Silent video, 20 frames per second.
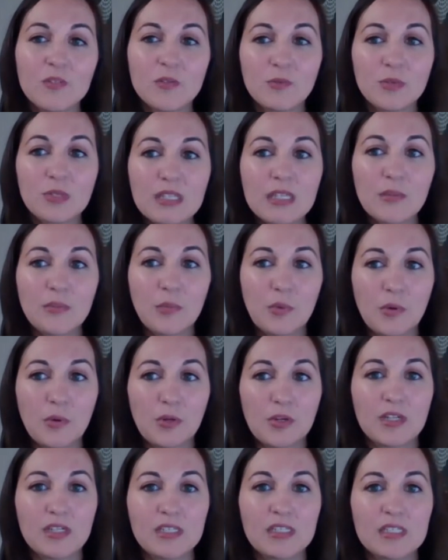really
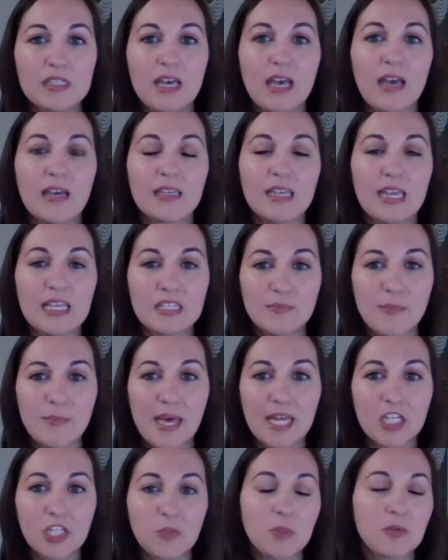important that case
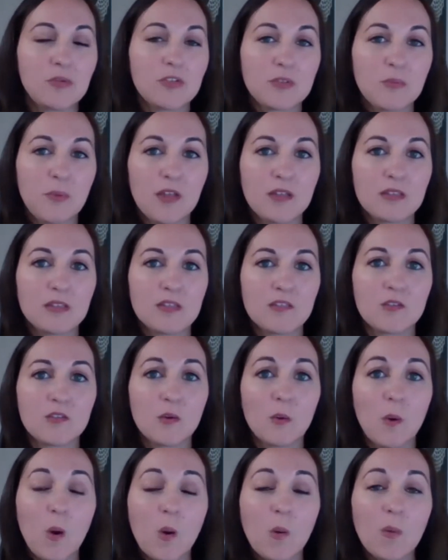management responses are
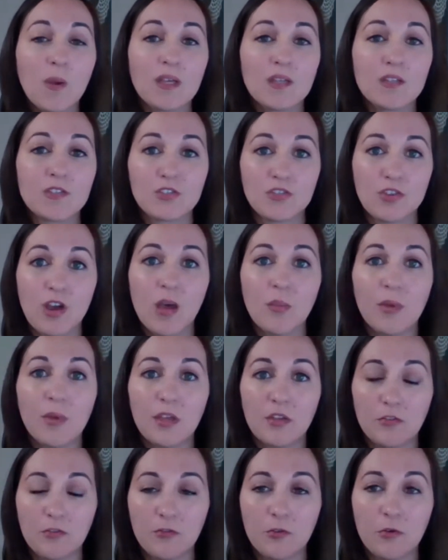always
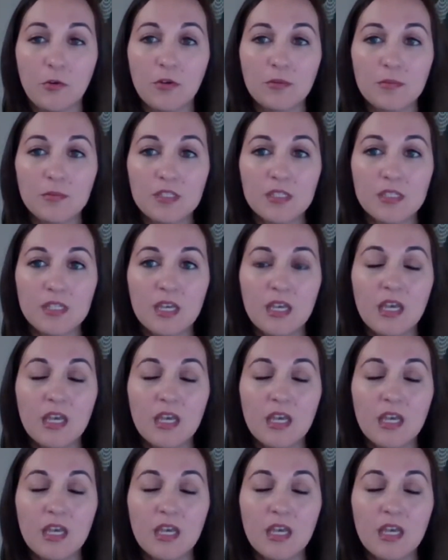trauma-informed,